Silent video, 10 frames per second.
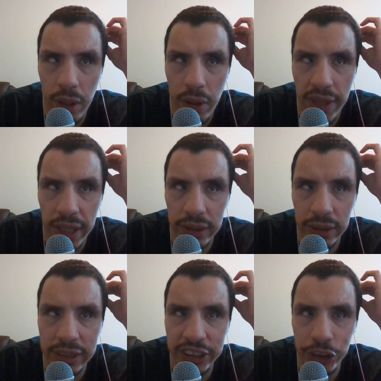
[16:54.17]

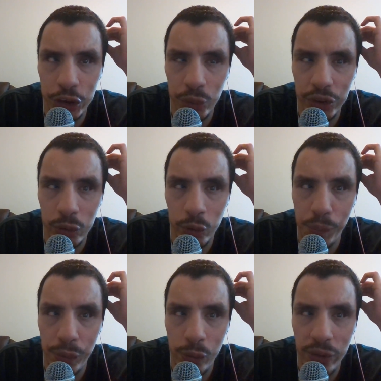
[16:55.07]
that gets you in a good
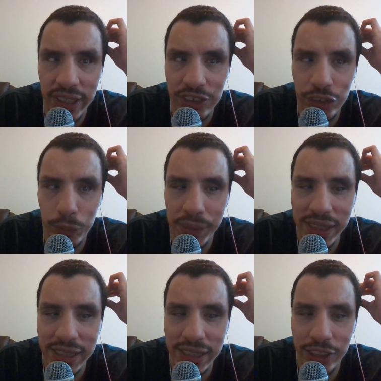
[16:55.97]
mood than to
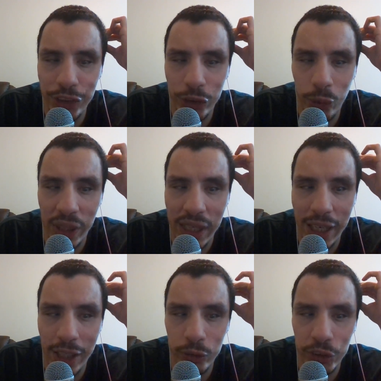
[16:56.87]
be in your own
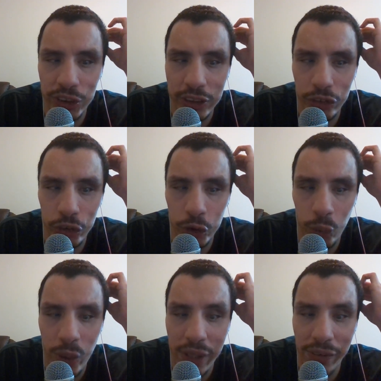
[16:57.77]
house,
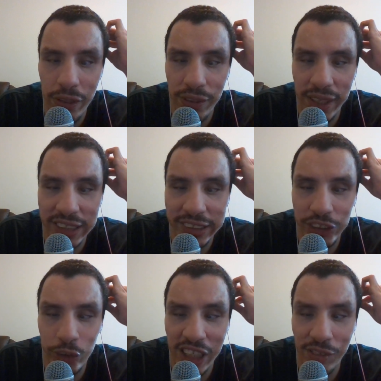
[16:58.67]
enjoying the things
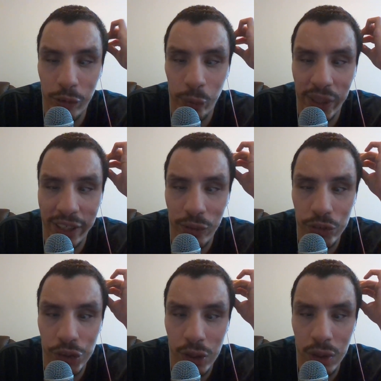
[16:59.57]
that you have
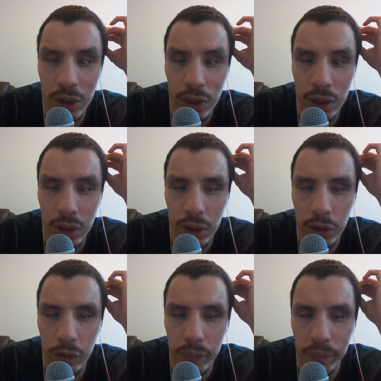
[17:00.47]
around,
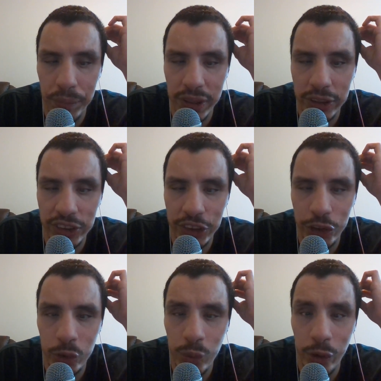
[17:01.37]
because
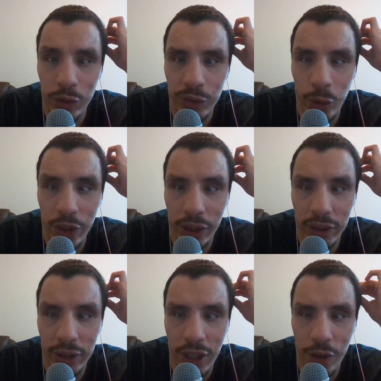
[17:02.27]
you will avoid a
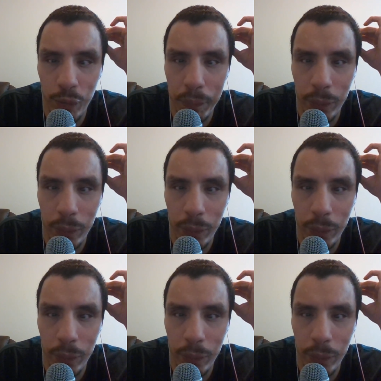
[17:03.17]
lot of